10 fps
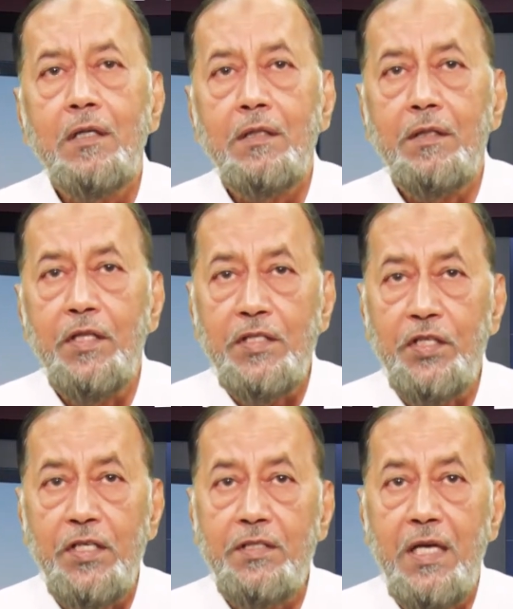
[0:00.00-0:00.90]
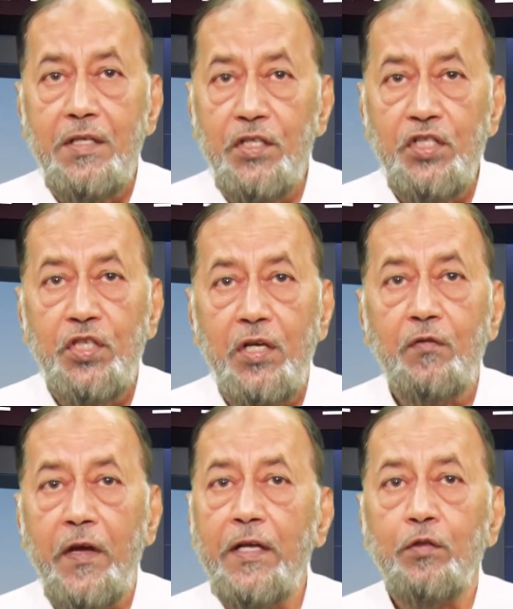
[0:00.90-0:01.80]
This is the decent
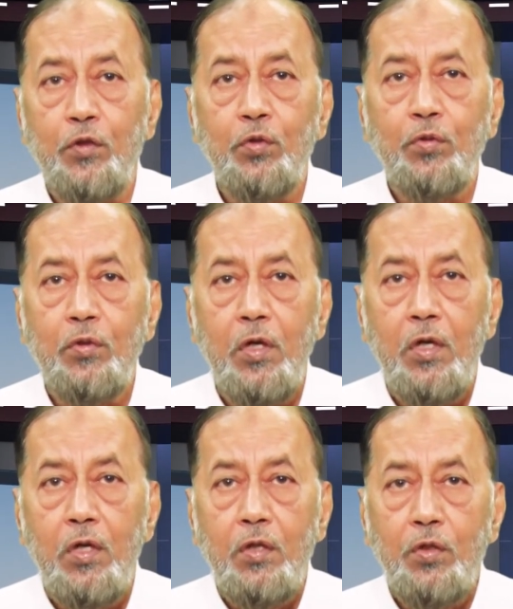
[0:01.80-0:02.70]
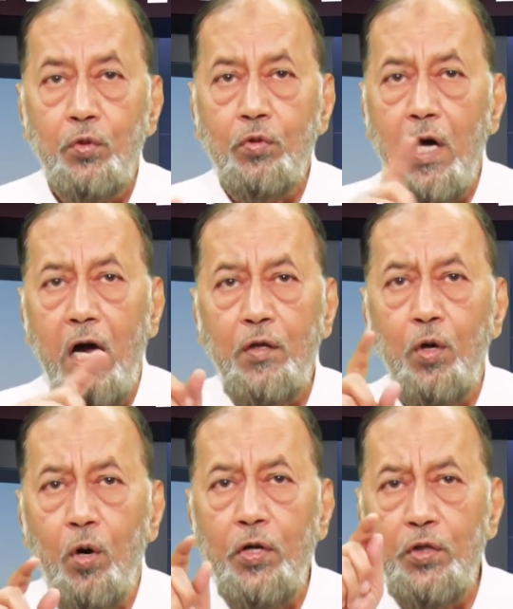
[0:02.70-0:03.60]
way to do. Do not
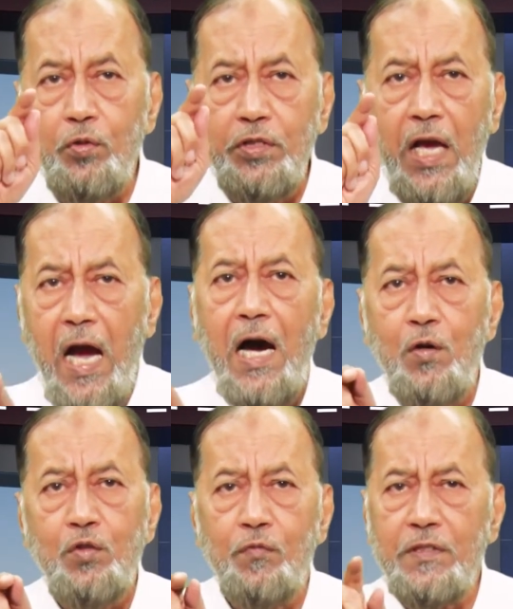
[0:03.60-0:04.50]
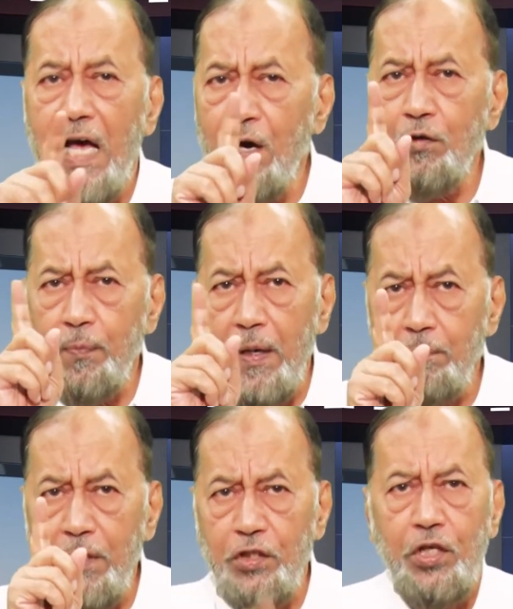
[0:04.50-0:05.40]
go into the house without
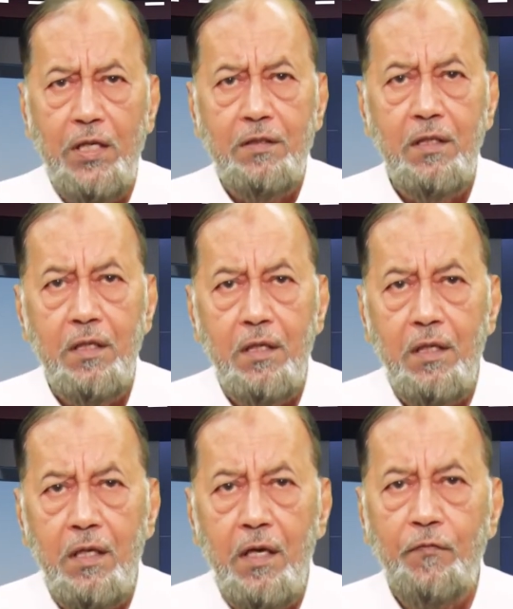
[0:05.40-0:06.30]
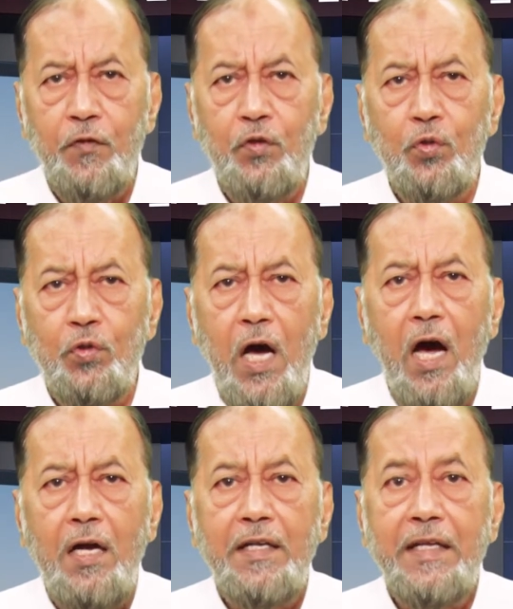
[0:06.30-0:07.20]
permission. If you do
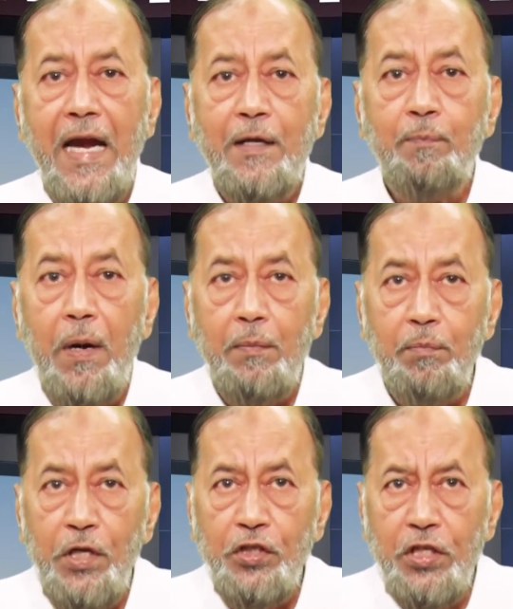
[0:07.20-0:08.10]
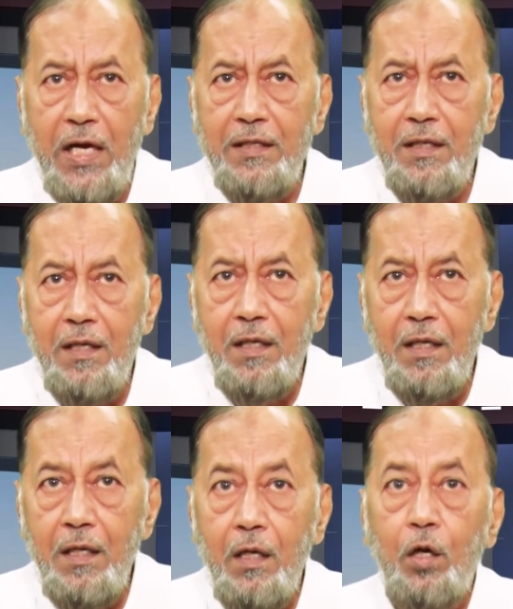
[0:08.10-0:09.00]
not get permission,
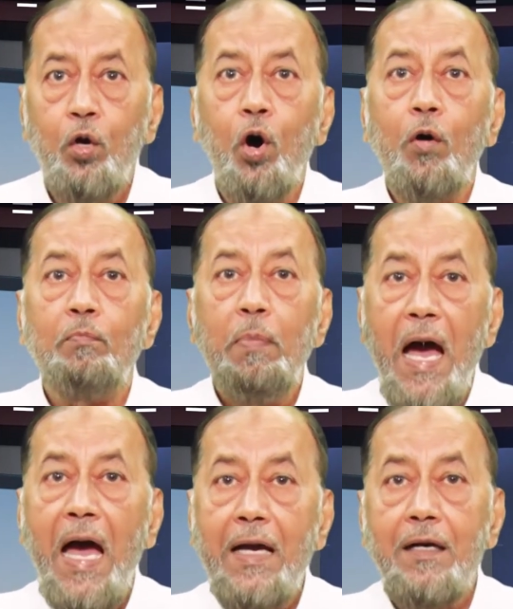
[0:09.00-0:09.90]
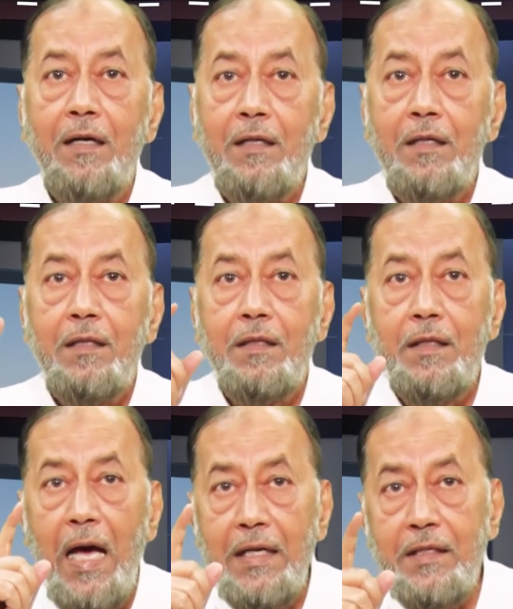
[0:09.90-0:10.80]
go back.
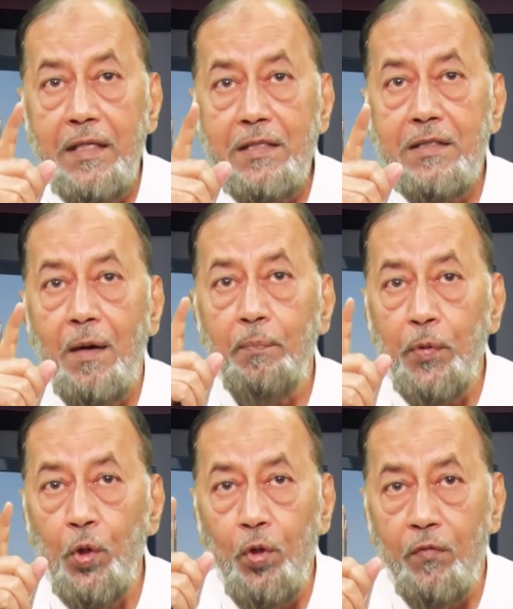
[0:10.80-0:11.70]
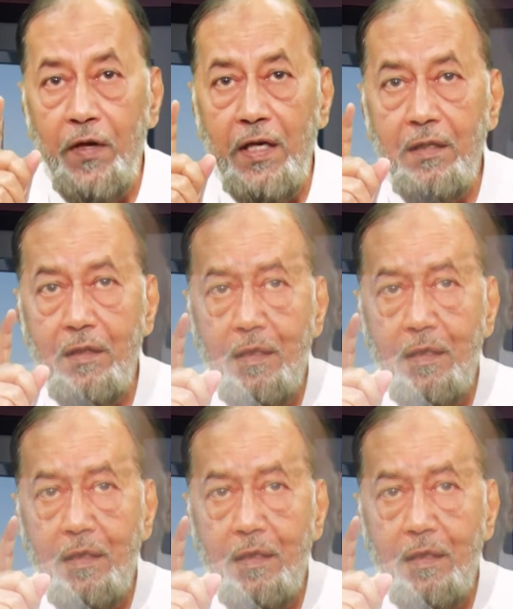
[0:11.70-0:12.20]
That is the pure way.